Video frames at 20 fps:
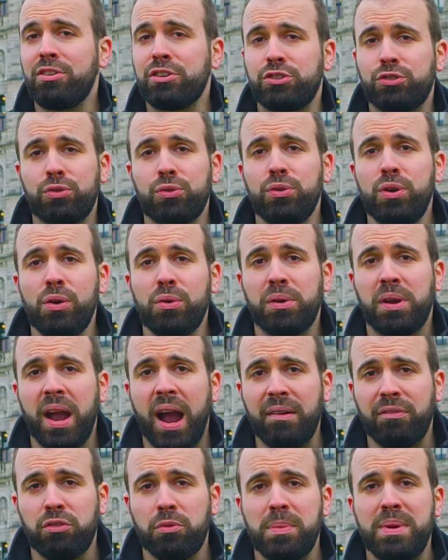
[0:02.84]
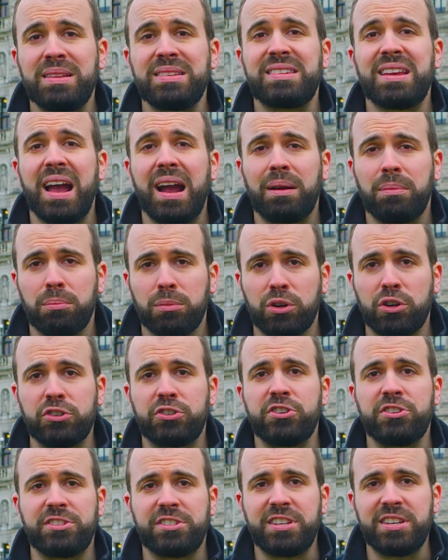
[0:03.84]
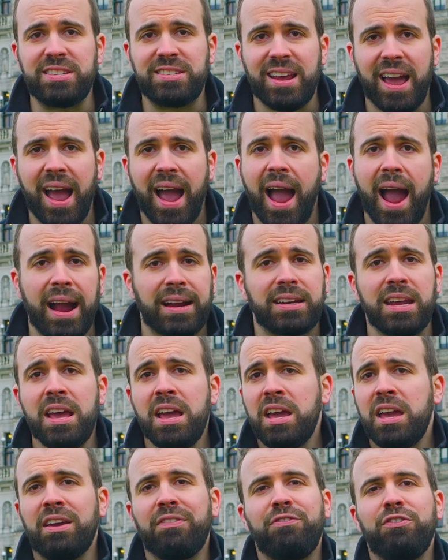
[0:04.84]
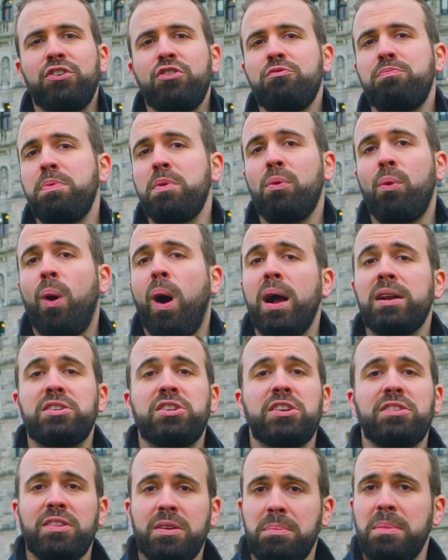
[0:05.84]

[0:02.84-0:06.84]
the Trudeau government's Emergencies Act. If you've been watching the